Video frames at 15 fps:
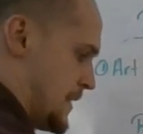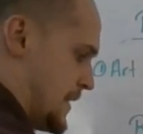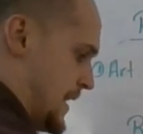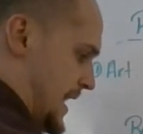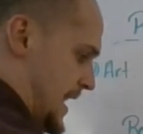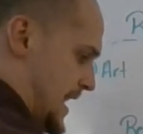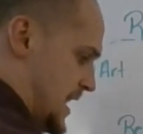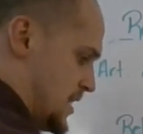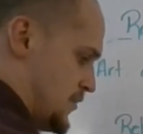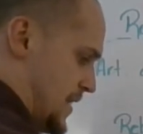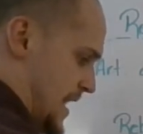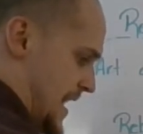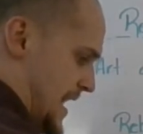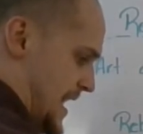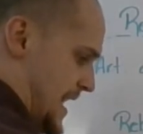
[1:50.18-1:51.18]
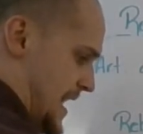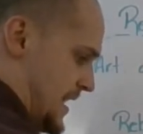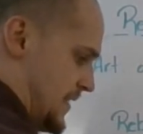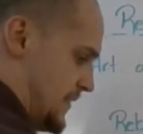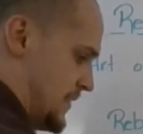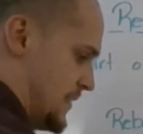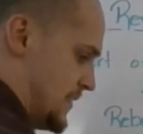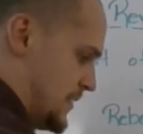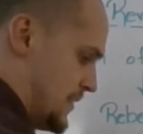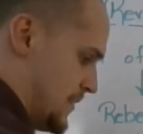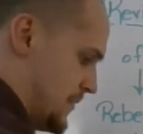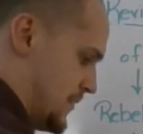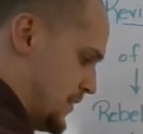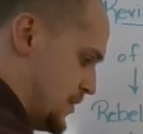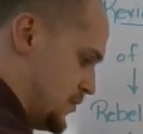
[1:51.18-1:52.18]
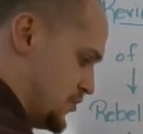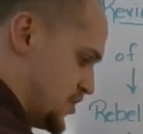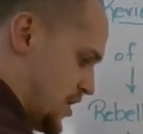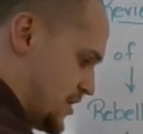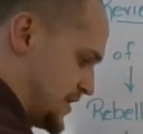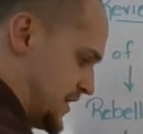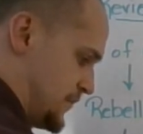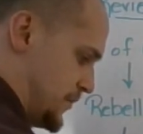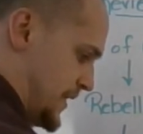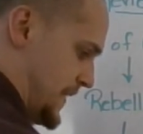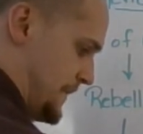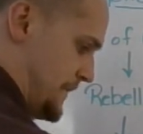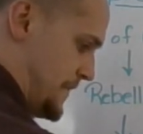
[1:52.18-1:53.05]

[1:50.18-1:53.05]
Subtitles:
and you had the New Jersey Plan.